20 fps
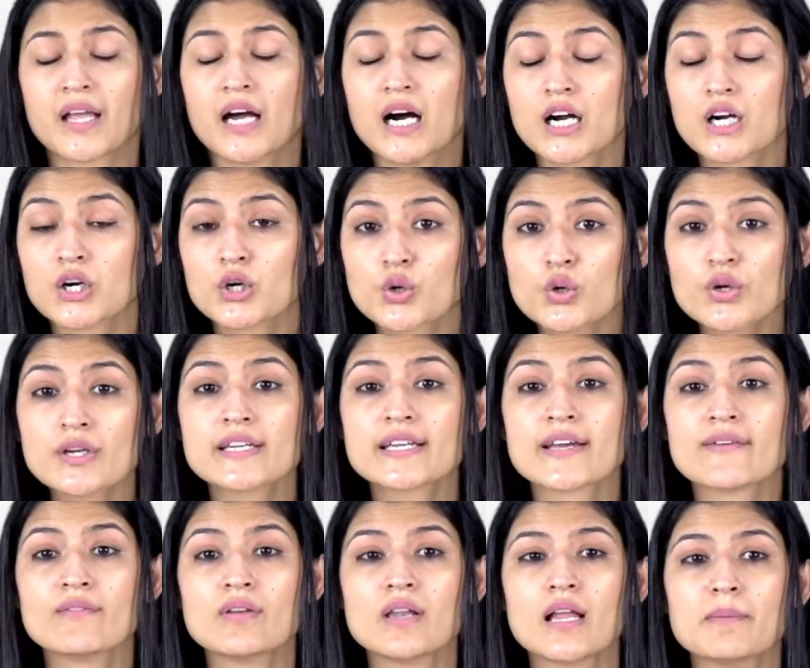A good
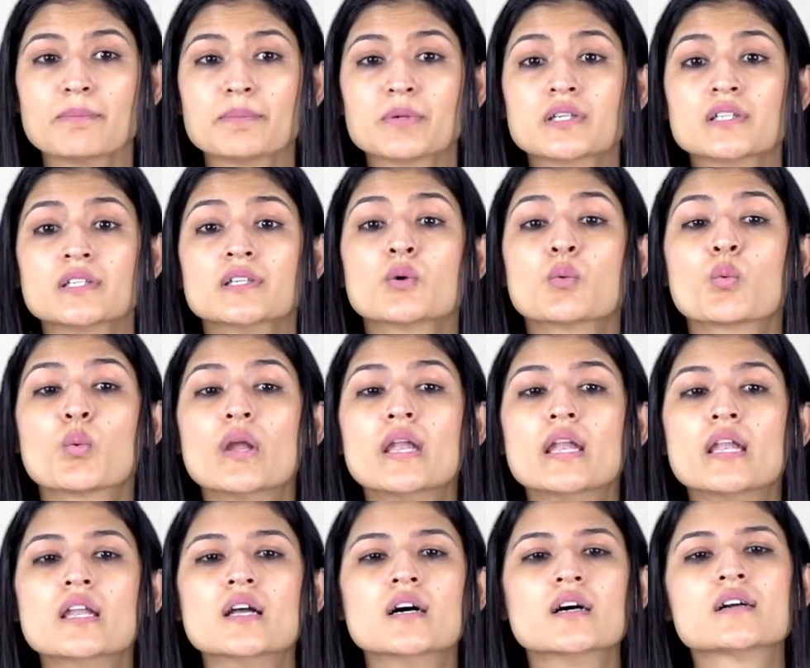developer will
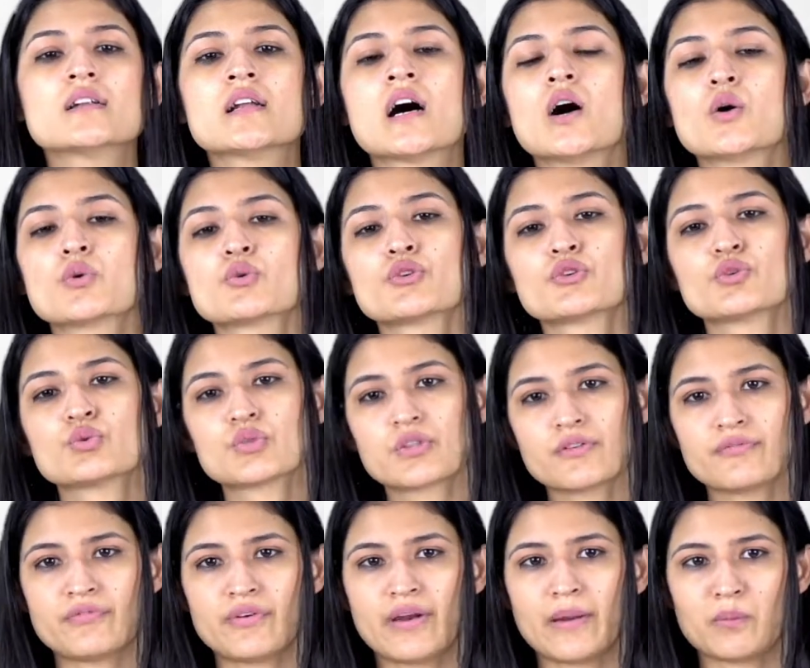learn how to use a
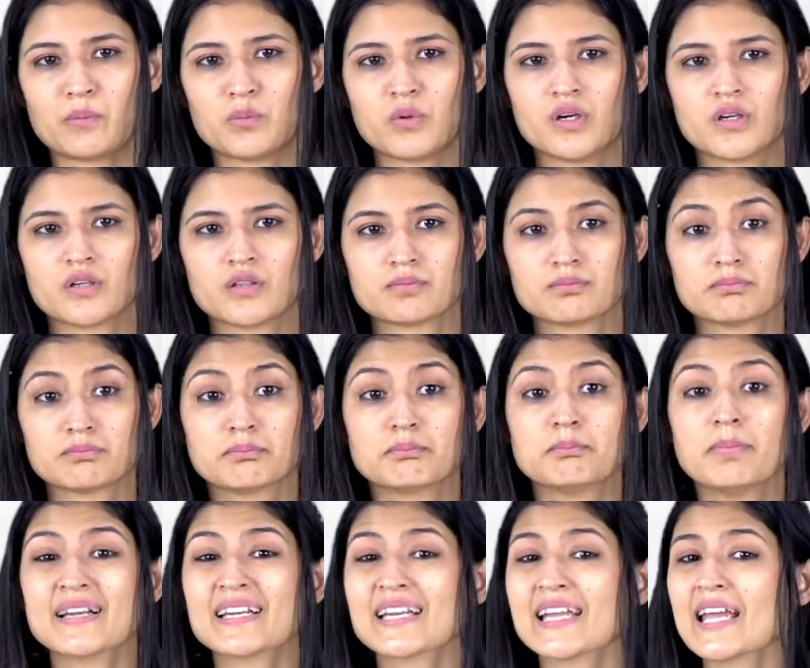framework.
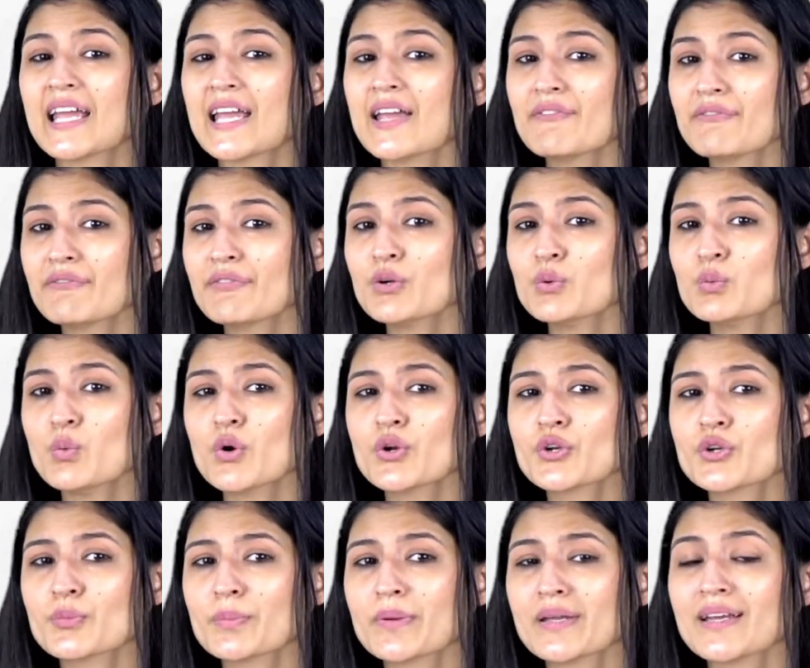But if you
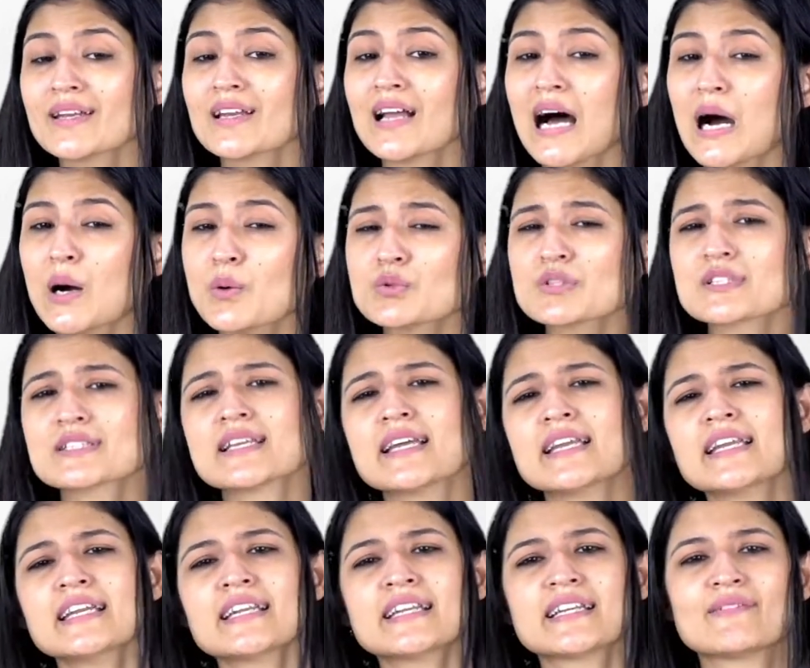want to be an
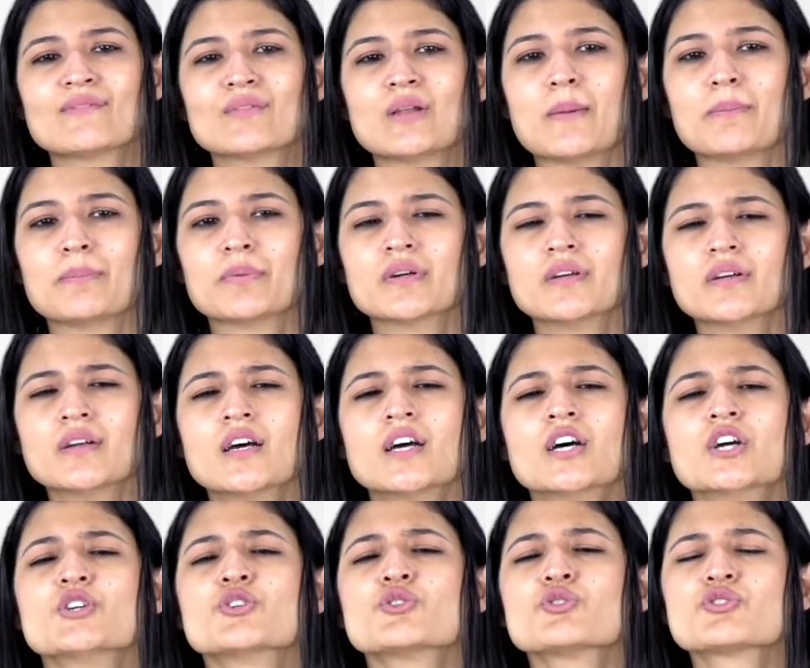outstanding developer,
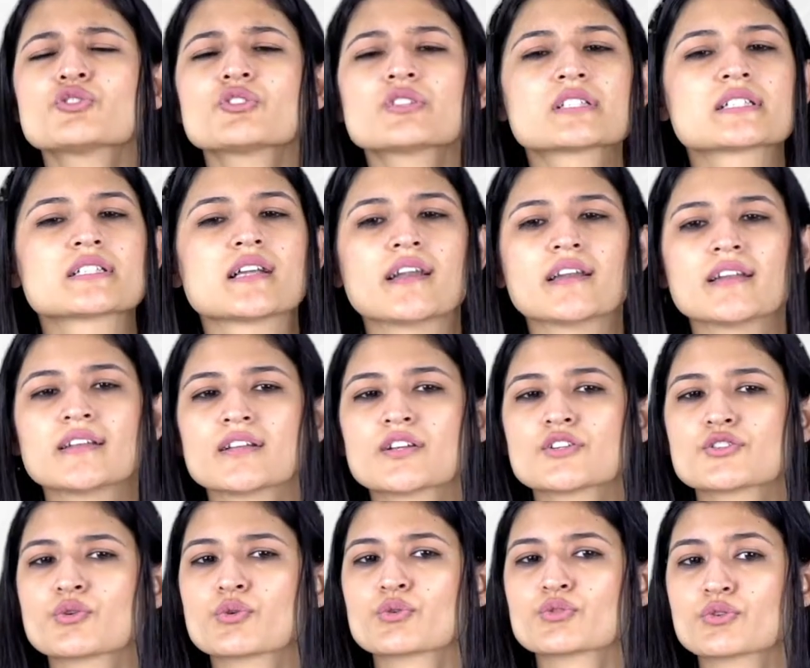you should study the
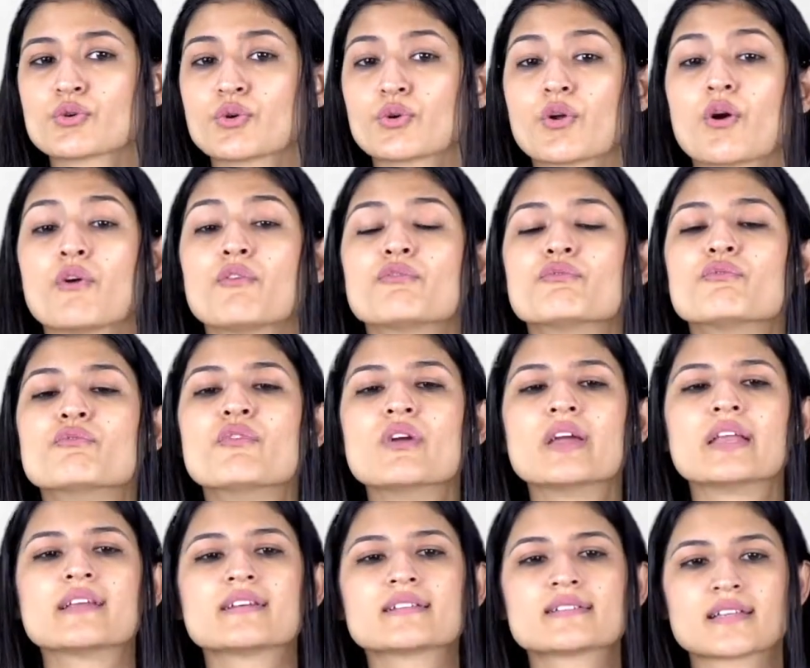source code of
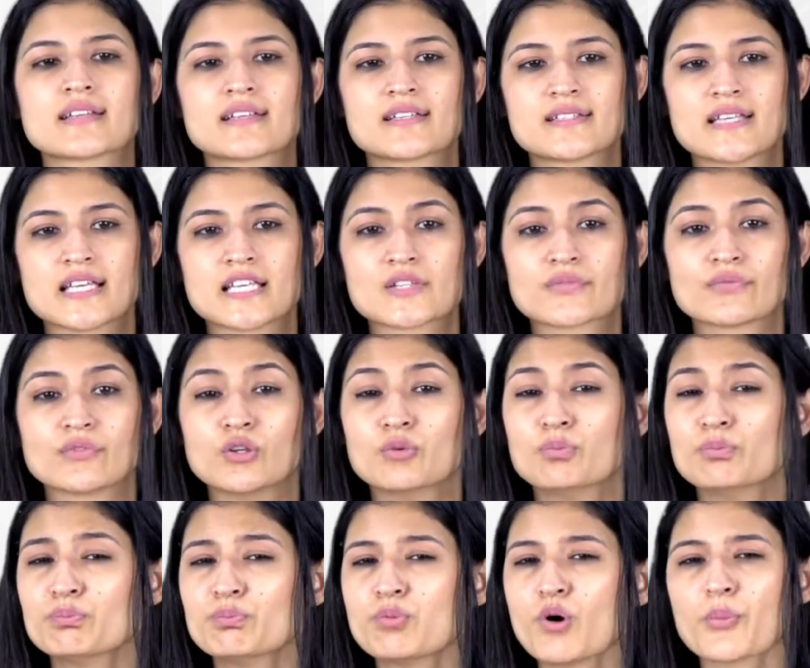various successful
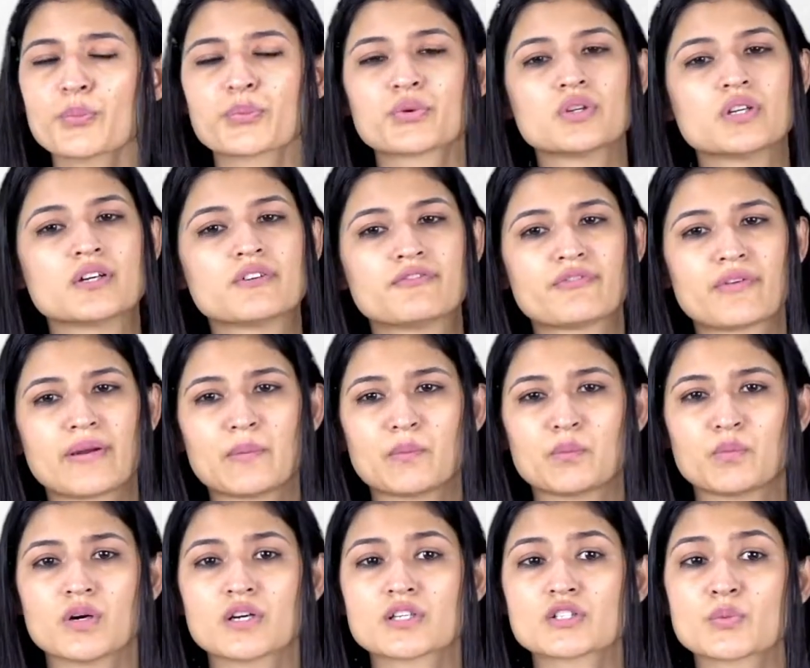popular
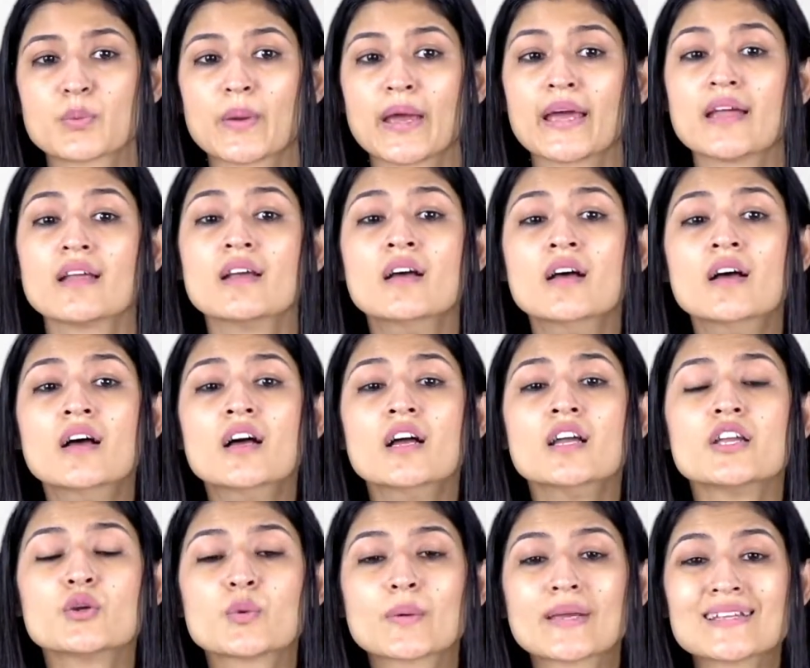frameworks where
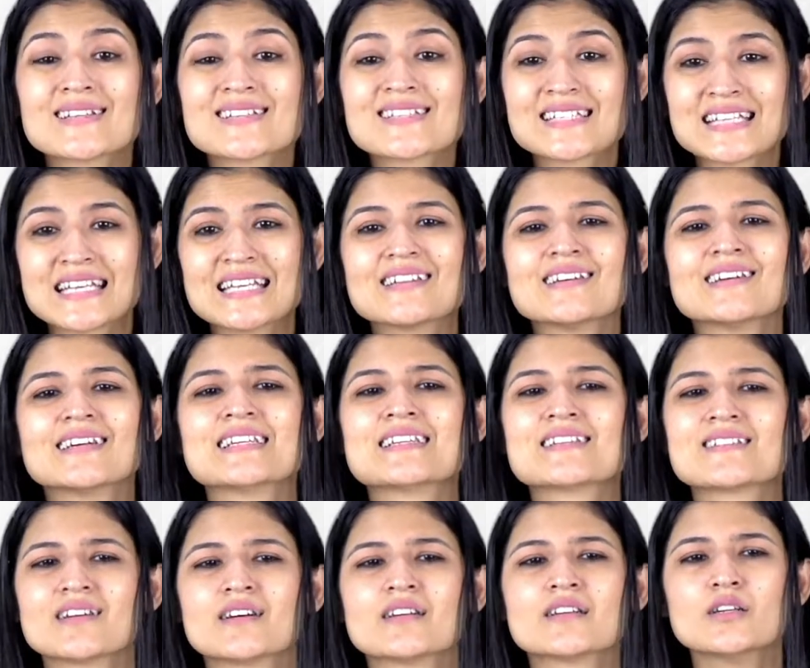you can see the
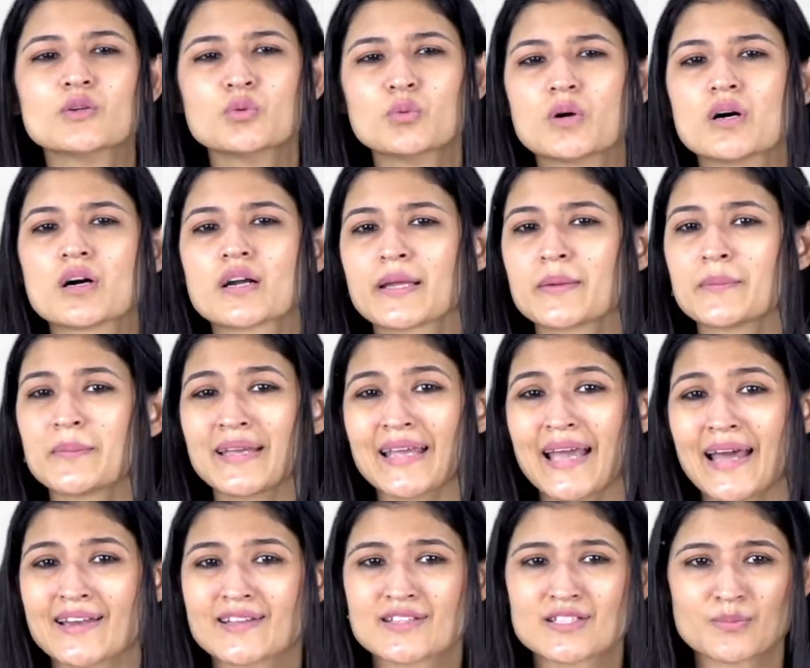internal working
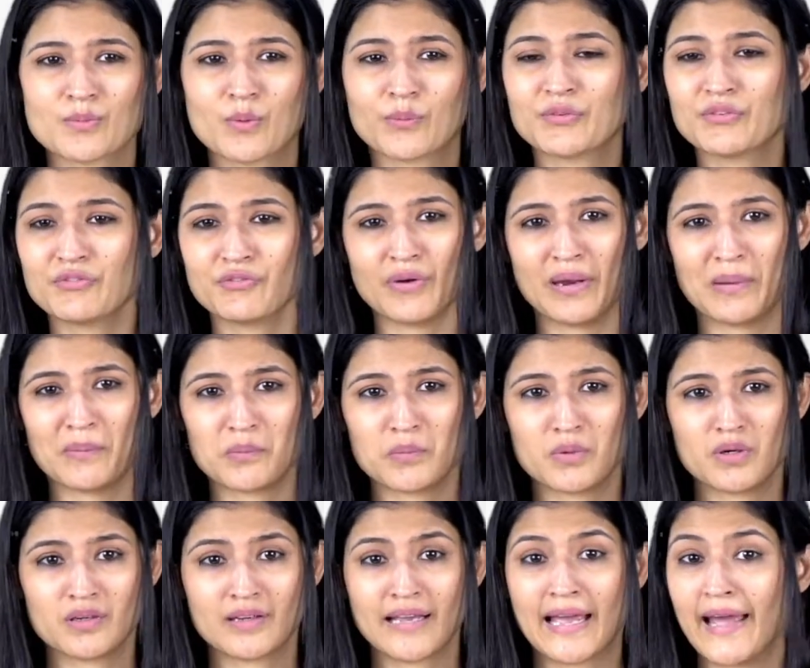mechanism of the
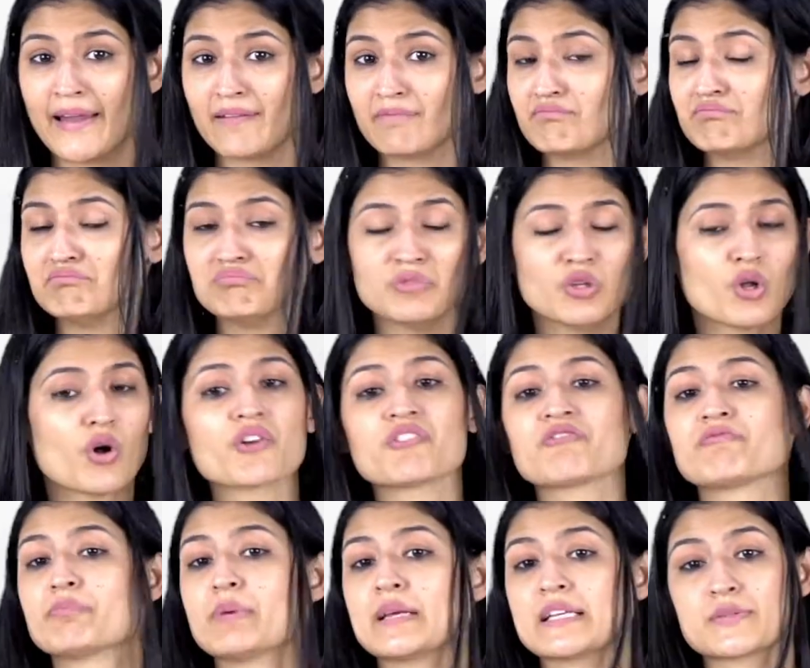framework and a lot
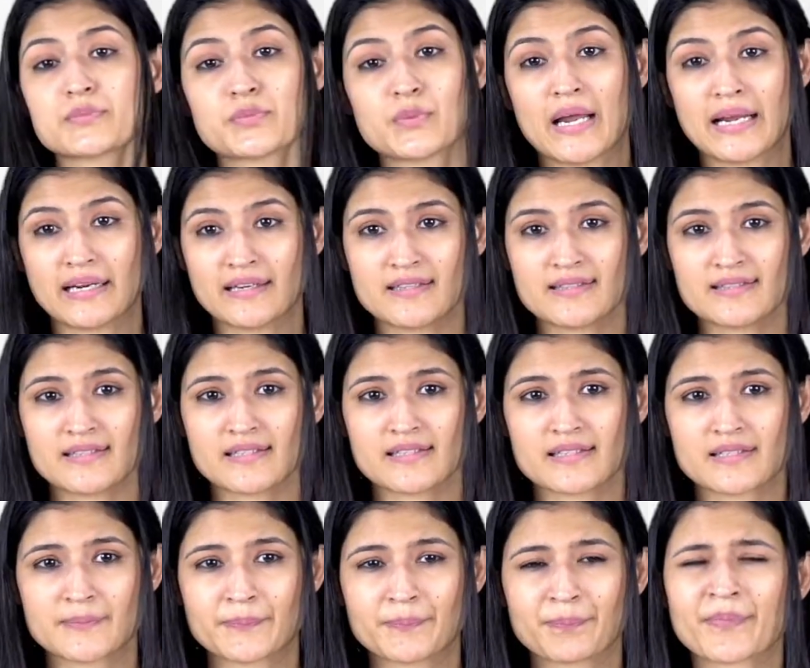of best practices.